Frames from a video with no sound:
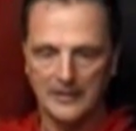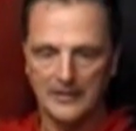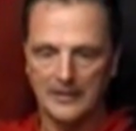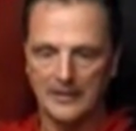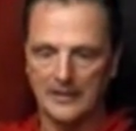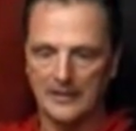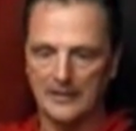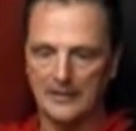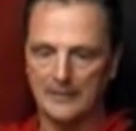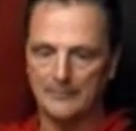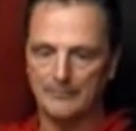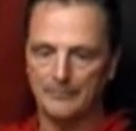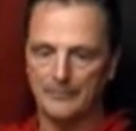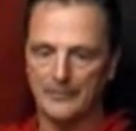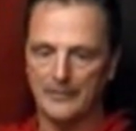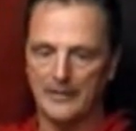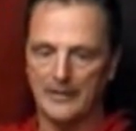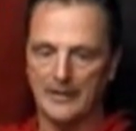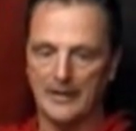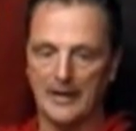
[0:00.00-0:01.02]

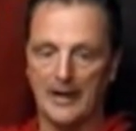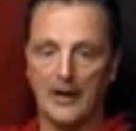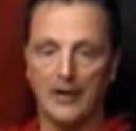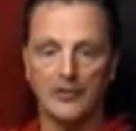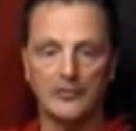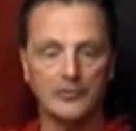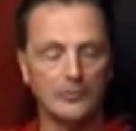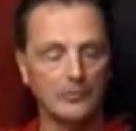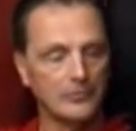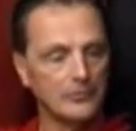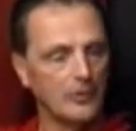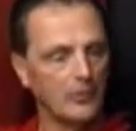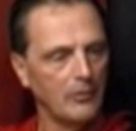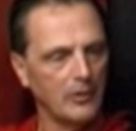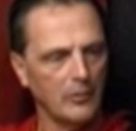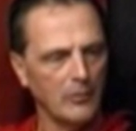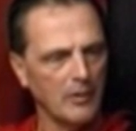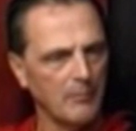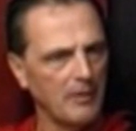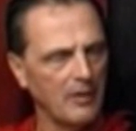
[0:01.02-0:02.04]
I also don't
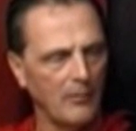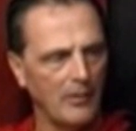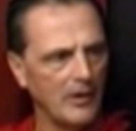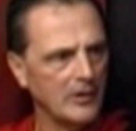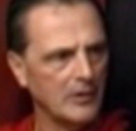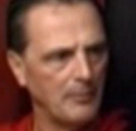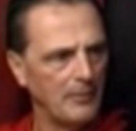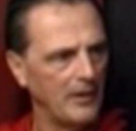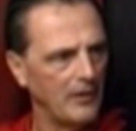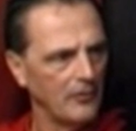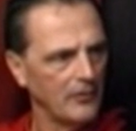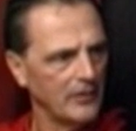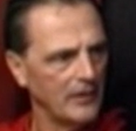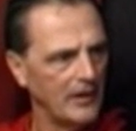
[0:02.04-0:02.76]
want to wear my welcome out.